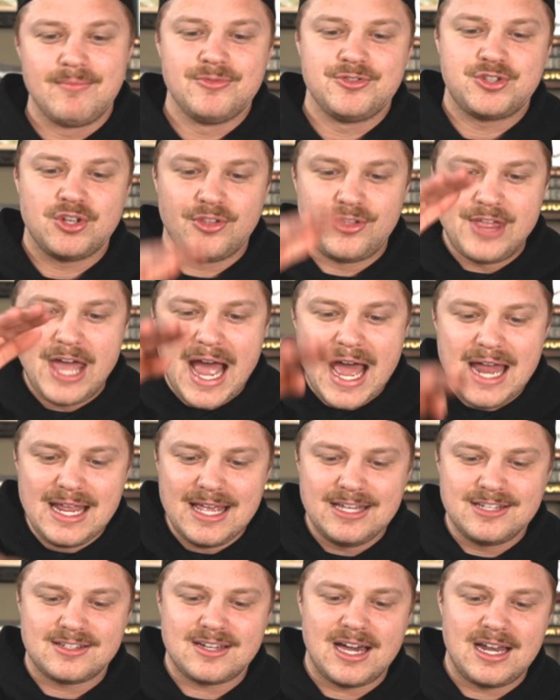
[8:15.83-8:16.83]
So that
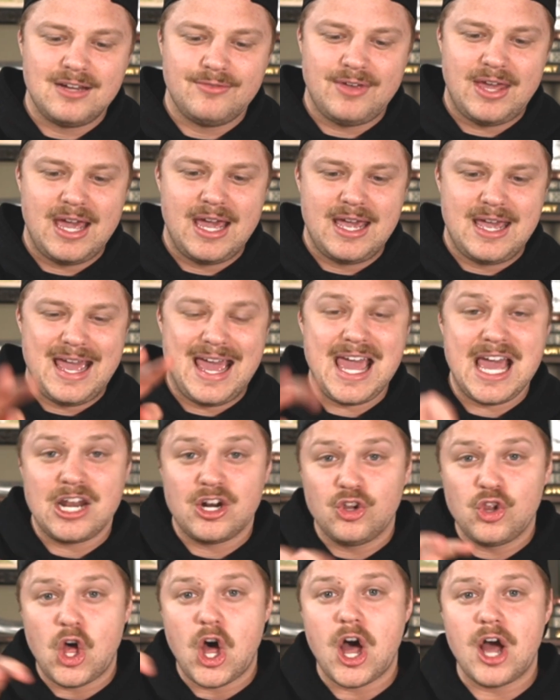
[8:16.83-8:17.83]
is kind of an
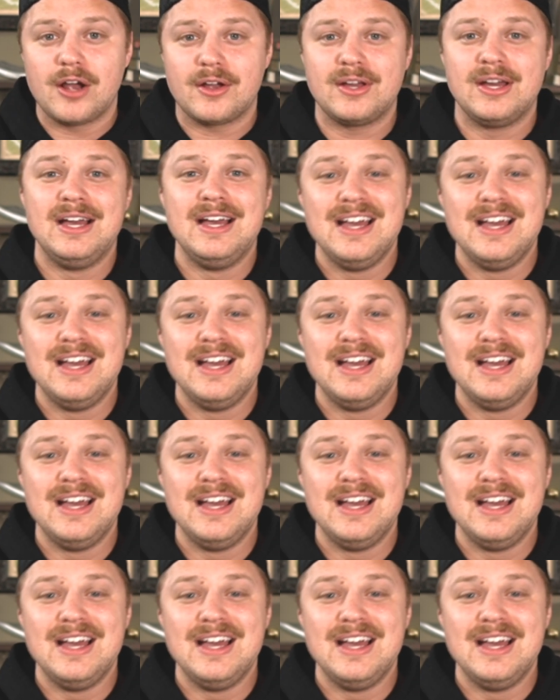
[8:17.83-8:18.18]
analog